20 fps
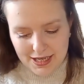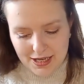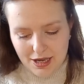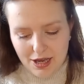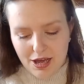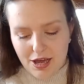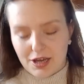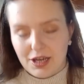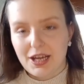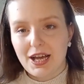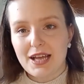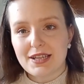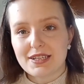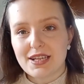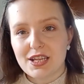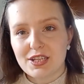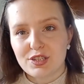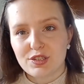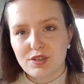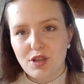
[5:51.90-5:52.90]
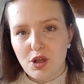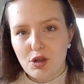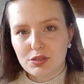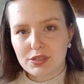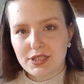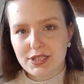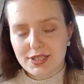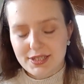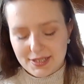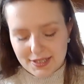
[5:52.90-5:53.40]
Uh, as I saw
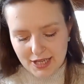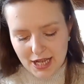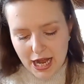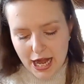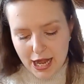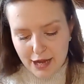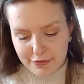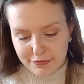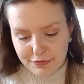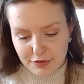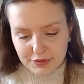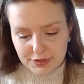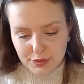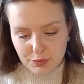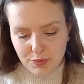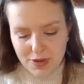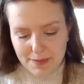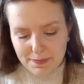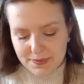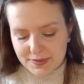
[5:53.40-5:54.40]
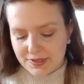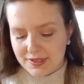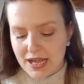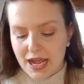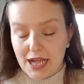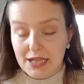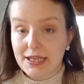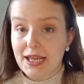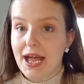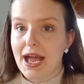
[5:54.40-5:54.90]
this scarf on the
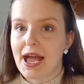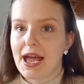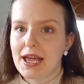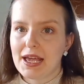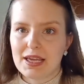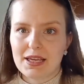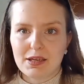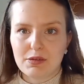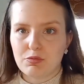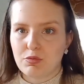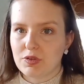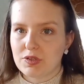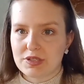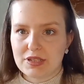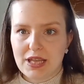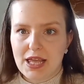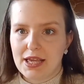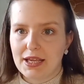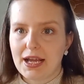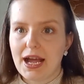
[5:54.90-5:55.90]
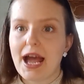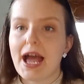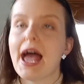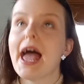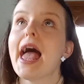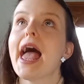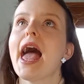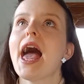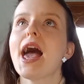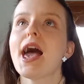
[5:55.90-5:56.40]
website I was like I
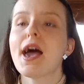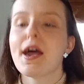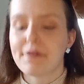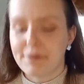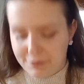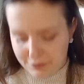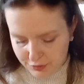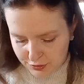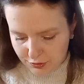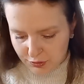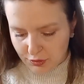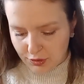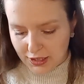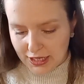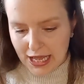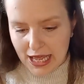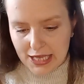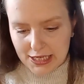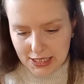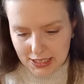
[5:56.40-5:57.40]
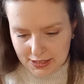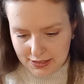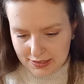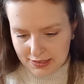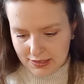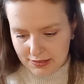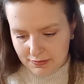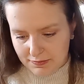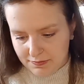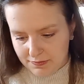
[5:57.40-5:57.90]
have to get
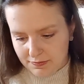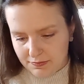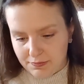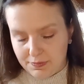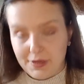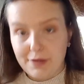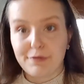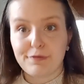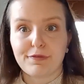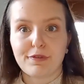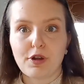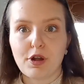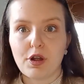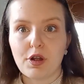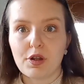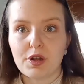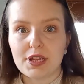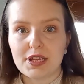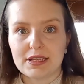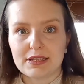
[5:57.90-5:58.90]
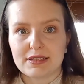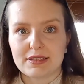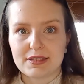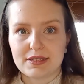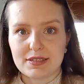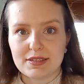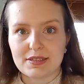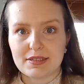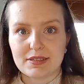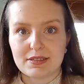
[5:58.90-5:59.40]
it before
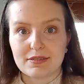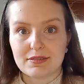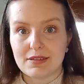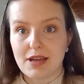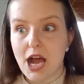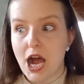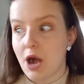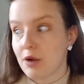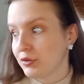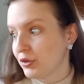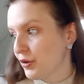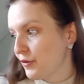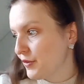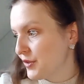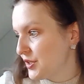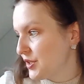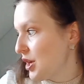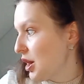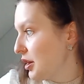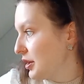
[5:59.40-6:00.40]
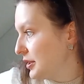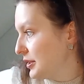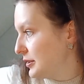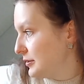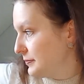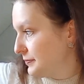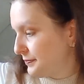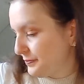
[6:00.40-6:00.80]
it's out of stock